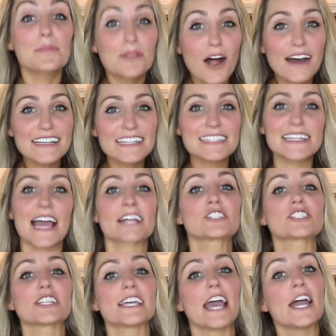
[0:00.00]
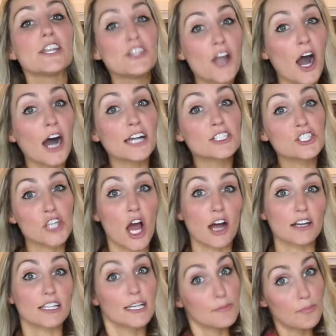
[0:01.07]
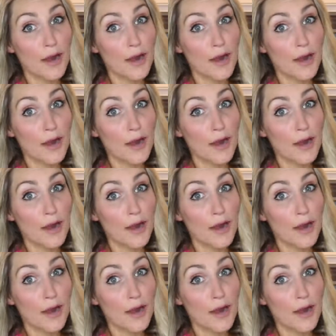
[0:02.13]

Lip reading: blondie is actually a non-chocolate